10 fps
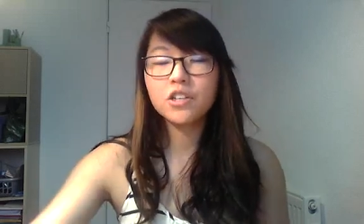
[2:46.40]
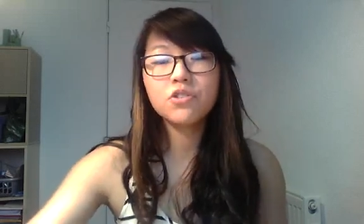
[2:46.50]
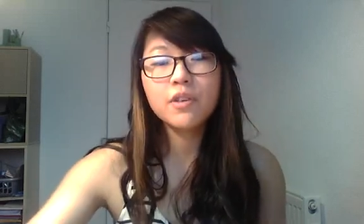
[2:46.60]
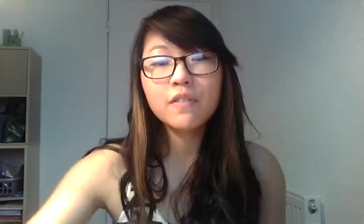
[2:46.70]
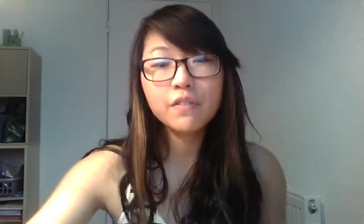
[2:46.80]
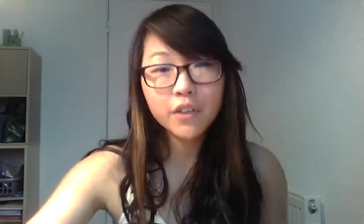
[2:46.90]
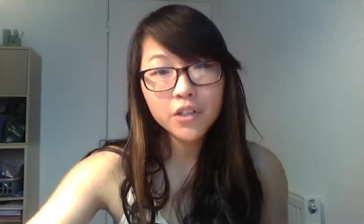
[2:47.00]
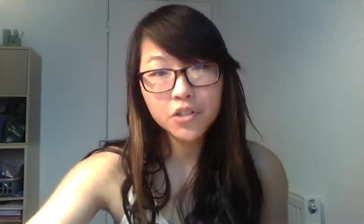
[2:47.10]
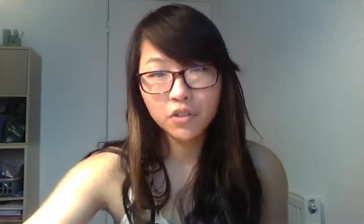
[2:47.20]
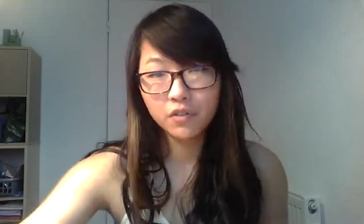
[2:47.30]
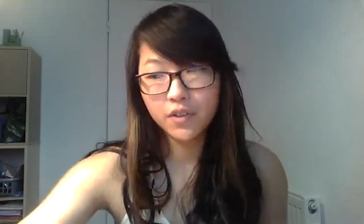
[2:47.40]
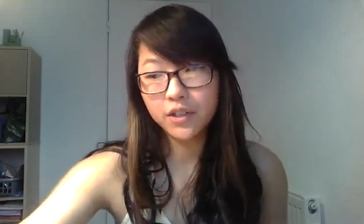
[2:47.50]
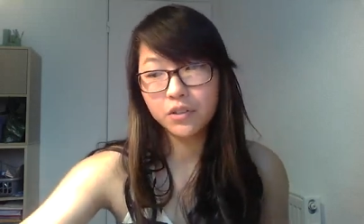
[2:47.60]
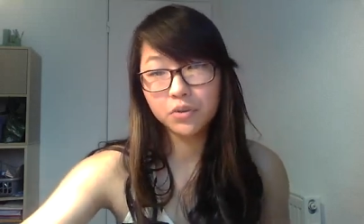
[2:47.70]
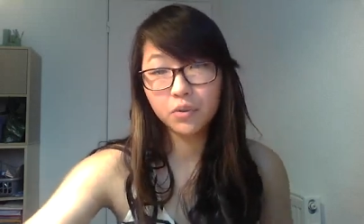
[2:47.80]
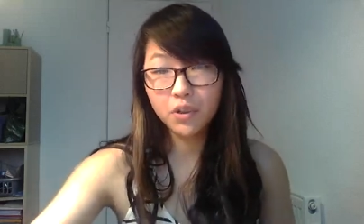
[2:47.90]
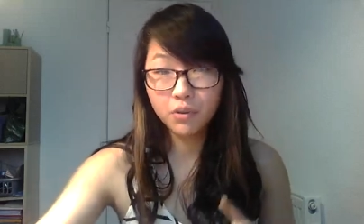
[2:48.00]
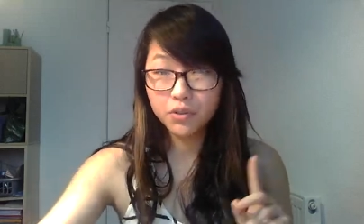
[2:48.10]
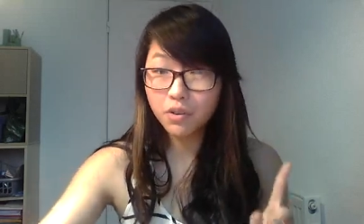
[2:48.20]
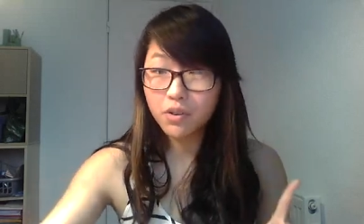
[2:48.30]
An extreme version of this,
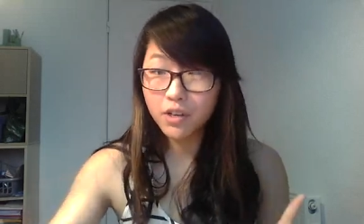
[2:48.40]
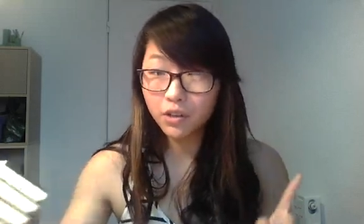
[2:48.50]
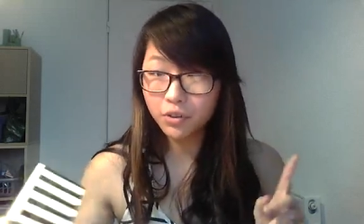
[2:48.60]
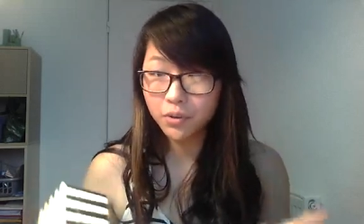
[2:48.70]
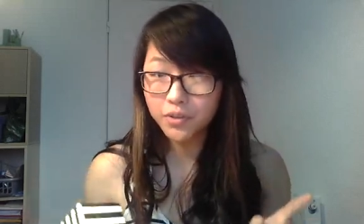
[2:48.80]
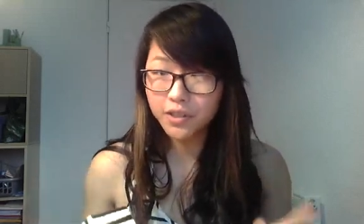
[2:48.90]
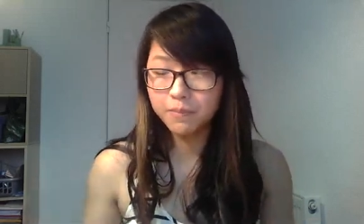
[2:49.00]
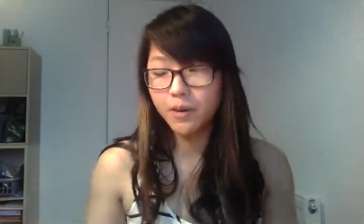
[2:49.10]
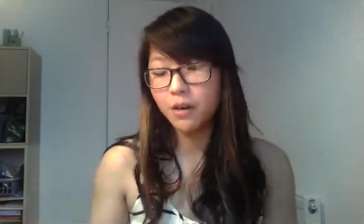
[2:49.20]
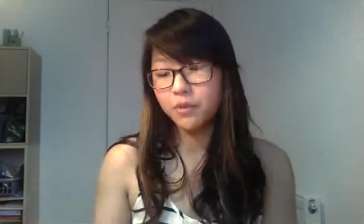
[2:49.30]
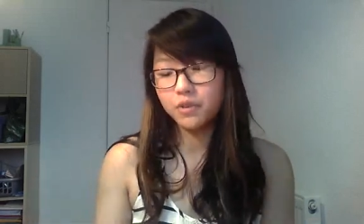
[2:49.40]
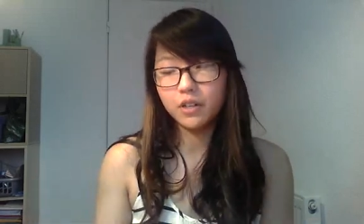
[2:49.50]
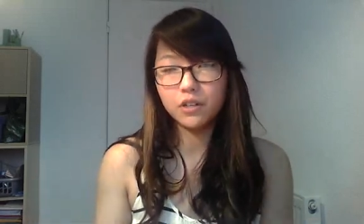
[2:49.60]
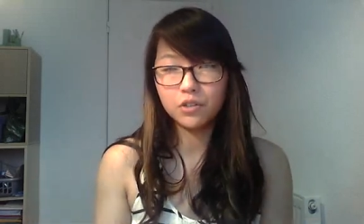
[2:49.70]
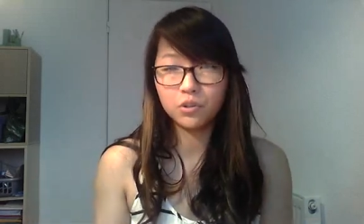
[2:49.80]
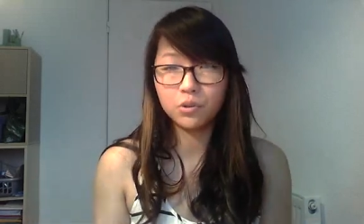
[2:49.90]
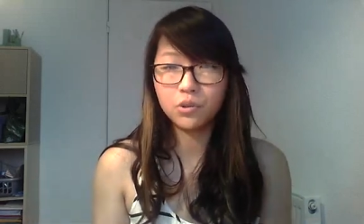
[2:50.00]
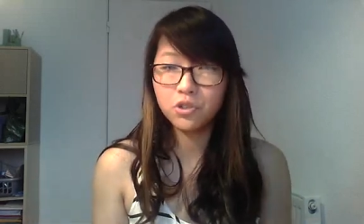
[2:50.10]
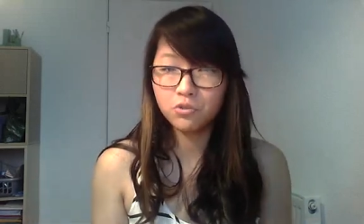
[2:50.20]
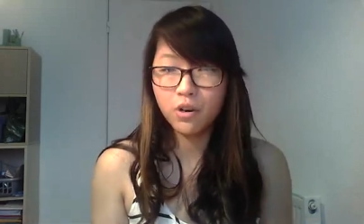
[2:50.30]
although it's only a thought experiment, is
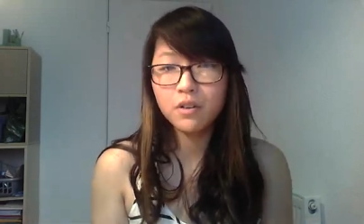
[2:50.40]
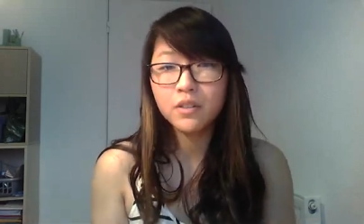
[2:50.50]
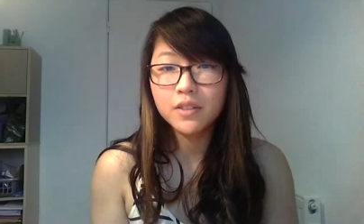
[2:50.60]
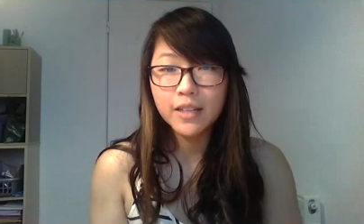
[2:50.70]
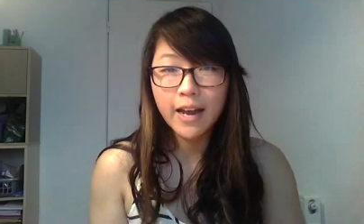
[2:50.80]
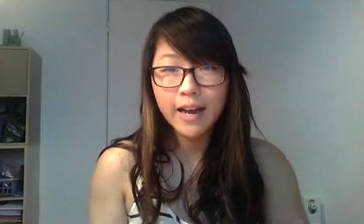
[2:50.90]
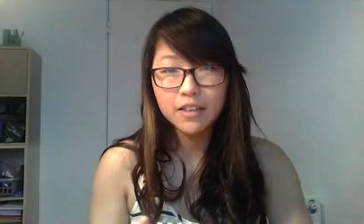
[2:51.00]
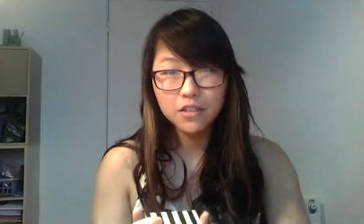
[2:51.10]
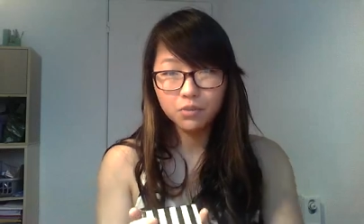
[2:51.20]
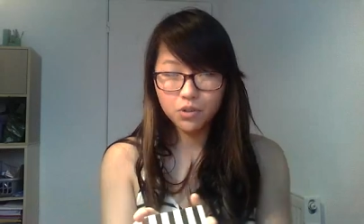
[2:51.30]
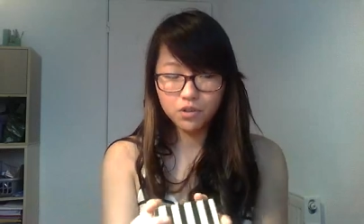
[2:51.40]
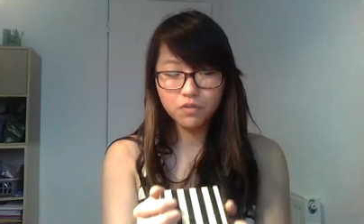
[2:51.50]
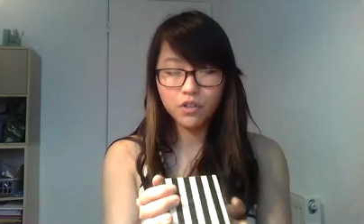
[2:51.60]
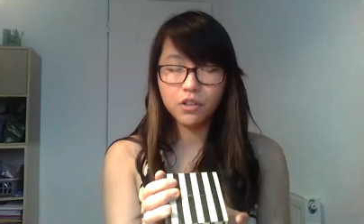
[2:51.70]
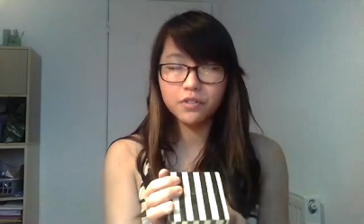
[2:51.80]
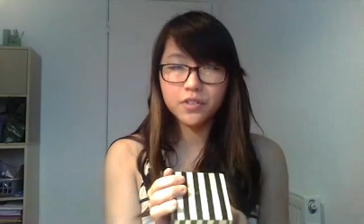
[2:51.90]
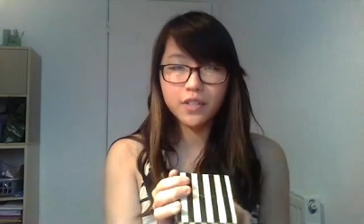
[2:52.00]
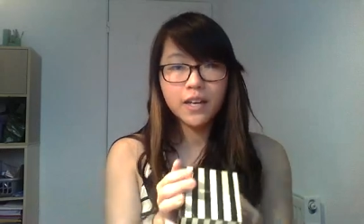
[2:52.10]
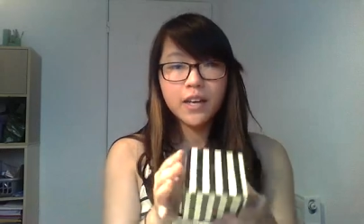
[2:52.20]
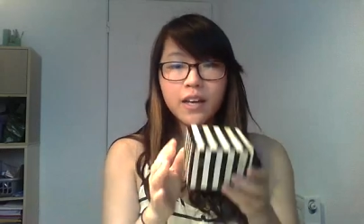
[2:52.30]
called Schrodinger's cat, which
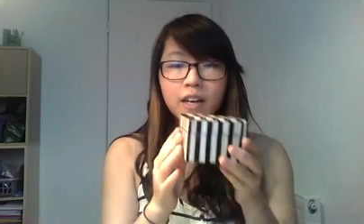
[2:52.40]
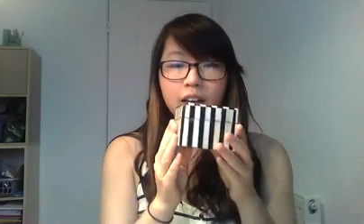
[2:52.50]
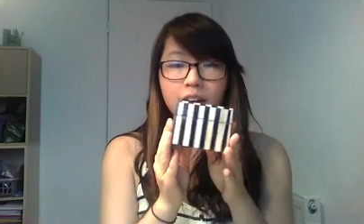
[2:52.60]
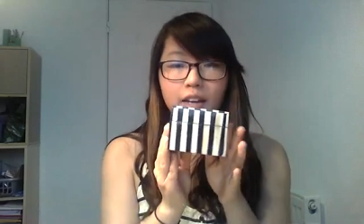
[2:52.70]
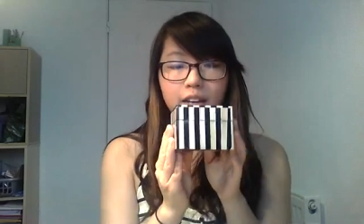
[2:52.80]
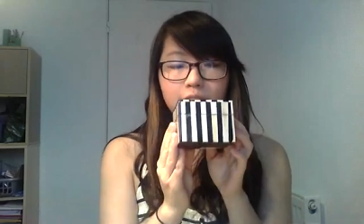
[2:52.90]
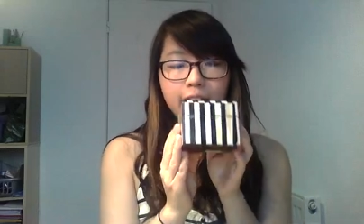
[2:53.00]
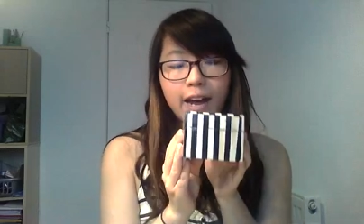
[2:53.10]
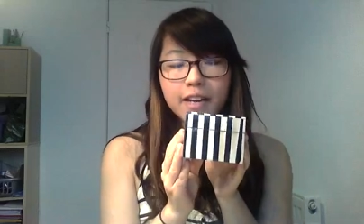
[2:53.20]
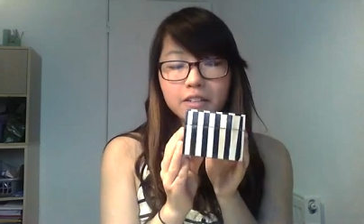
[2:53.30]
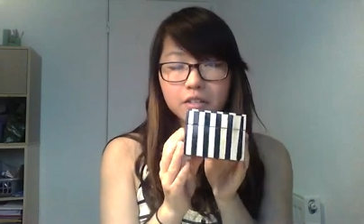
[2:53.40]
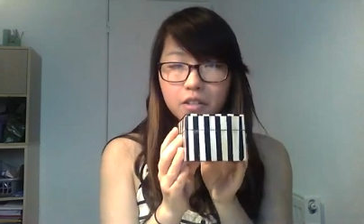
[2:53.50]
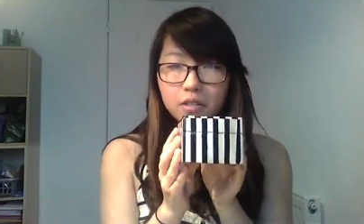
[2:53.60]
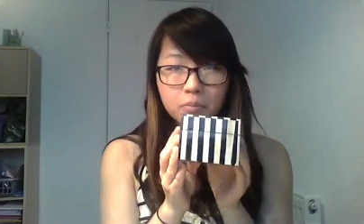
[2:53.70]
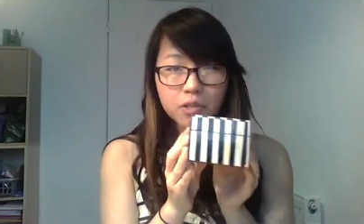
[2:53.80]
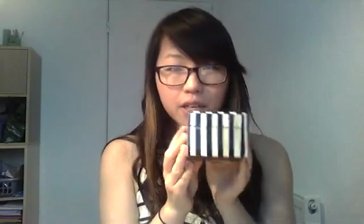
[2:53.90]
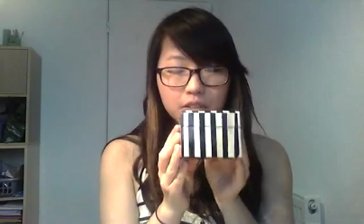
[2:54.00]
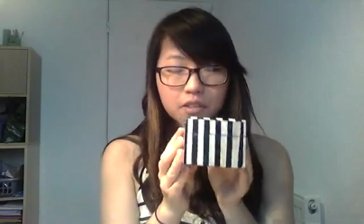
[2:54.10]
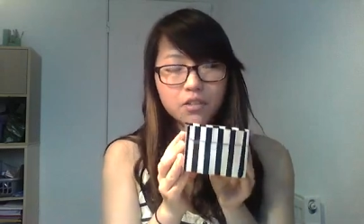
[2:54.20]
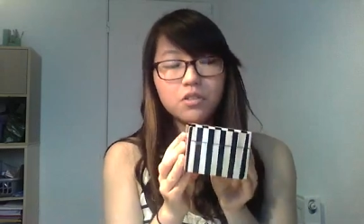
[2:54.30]
involves a cat
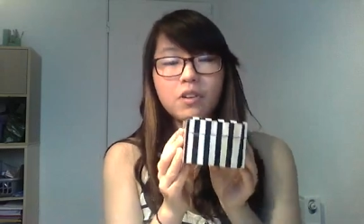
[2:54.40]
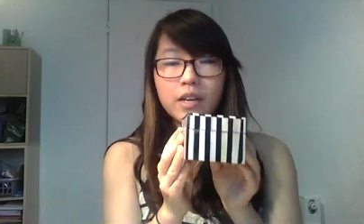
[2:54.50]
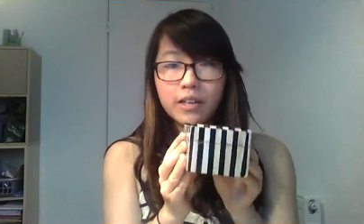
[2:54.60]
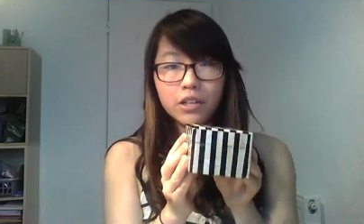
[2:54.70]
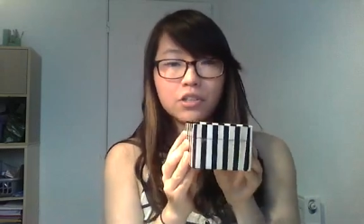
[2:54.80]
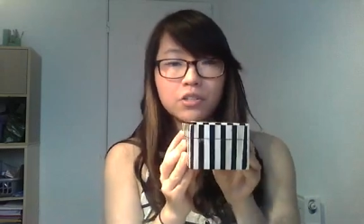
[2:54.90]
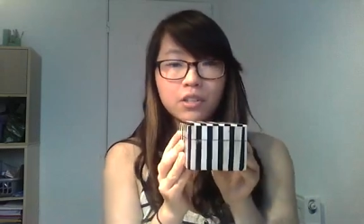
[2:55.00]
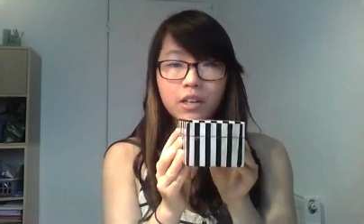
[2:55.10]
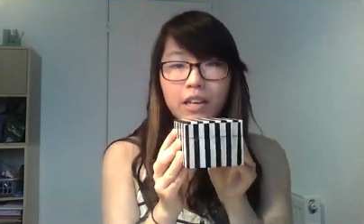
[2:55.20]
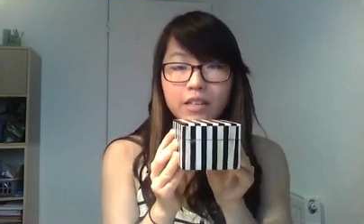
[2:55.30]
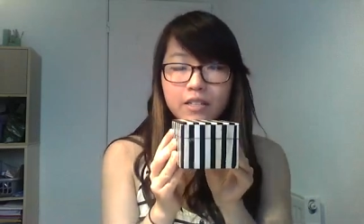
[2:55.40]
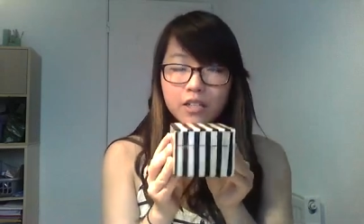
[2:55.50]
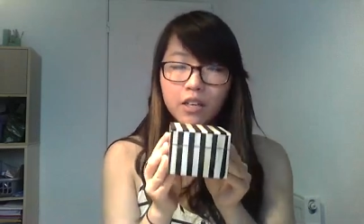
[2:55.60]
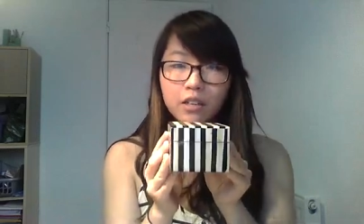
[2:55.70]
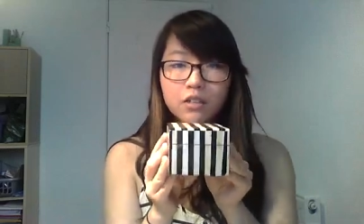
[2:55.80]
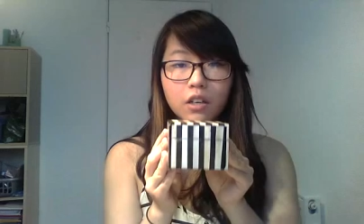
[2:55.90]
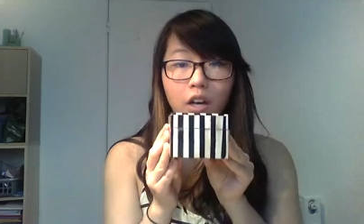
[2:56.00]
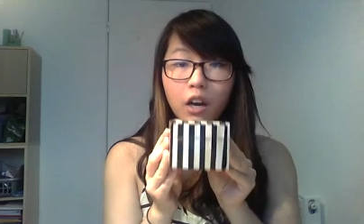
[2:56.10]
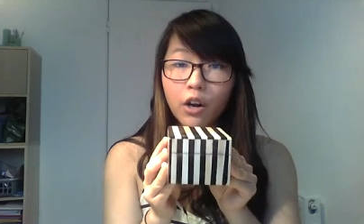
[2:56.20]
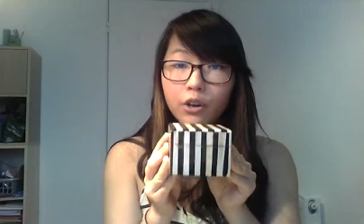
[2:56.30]
subjected to radiation inside
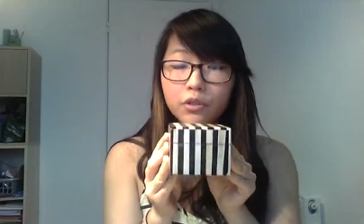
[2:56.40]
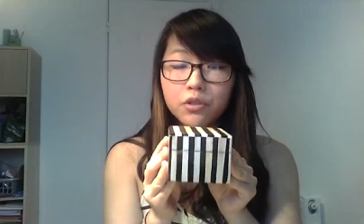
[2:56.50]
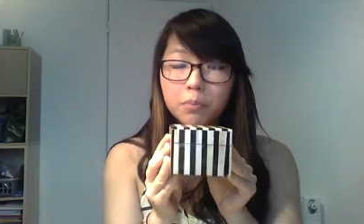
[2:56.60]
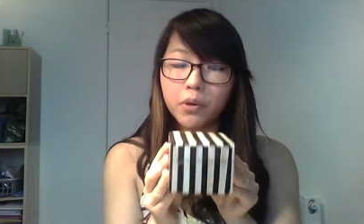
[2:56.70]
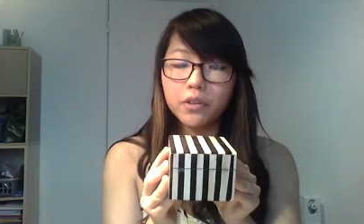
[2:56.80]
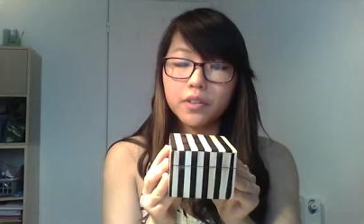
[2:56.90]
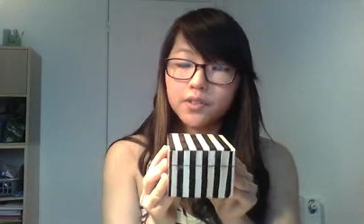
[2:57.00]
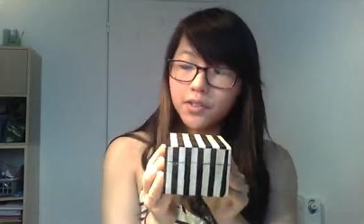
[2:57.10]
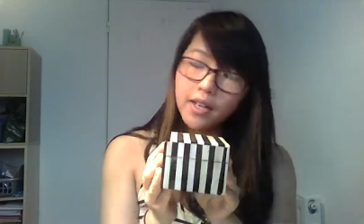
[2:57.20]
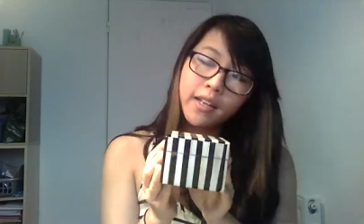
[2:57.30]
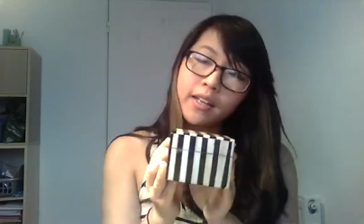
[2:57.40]
a closed box.